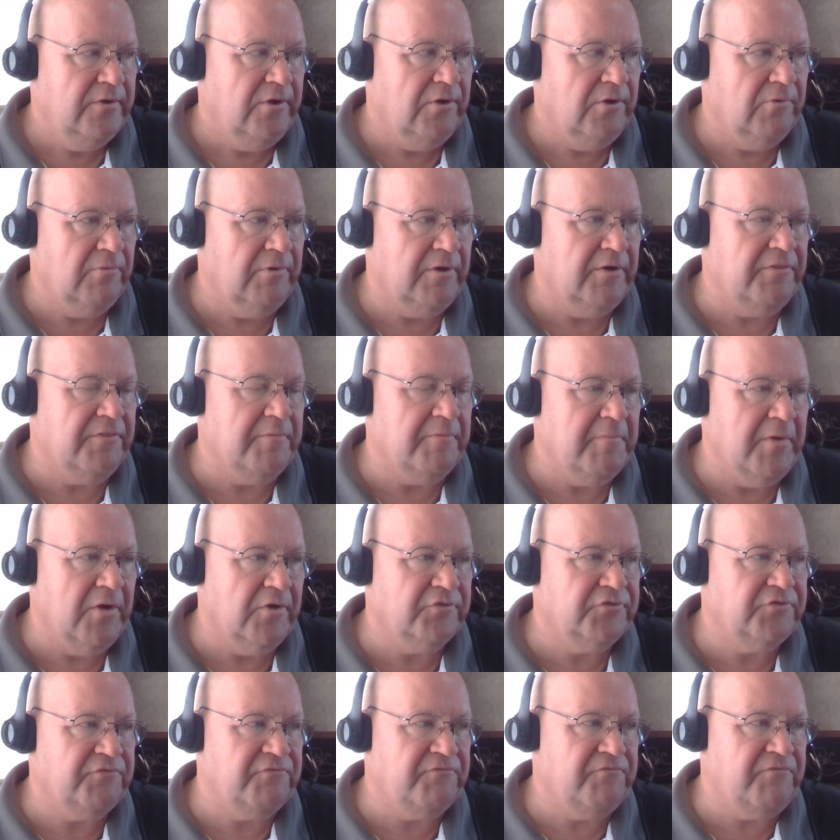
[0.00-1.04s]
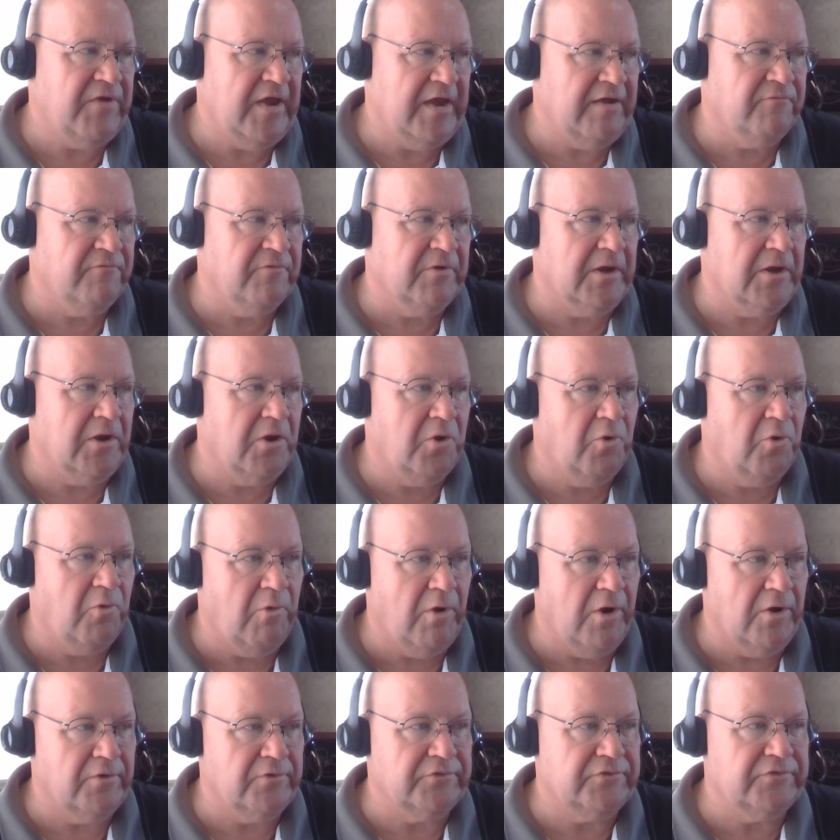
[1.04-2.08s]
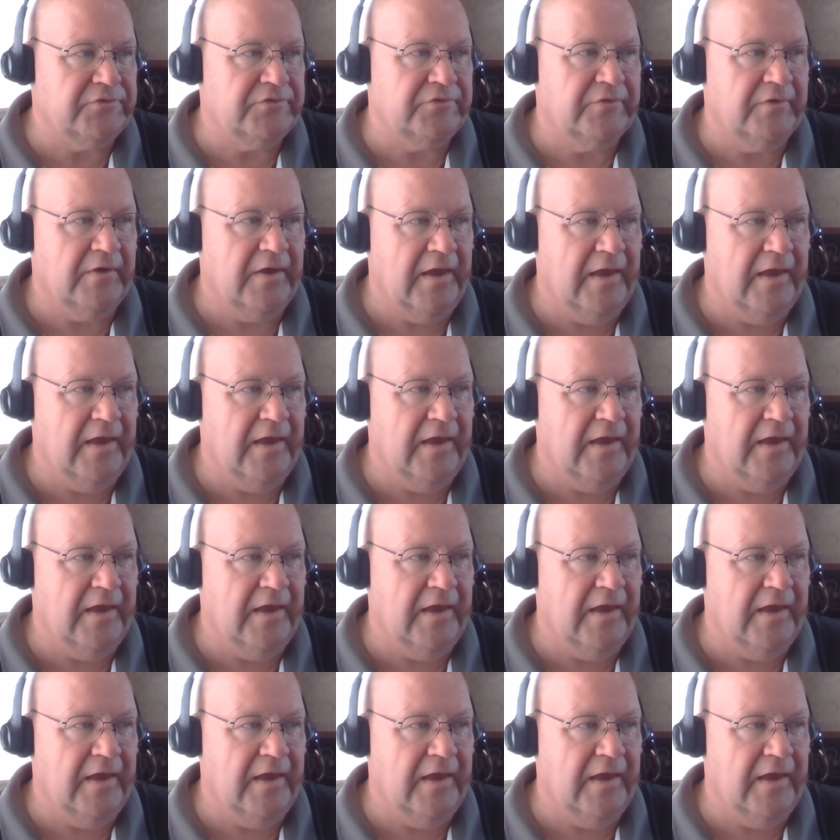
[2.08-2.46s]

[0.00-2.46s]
or one of the most favorite quotes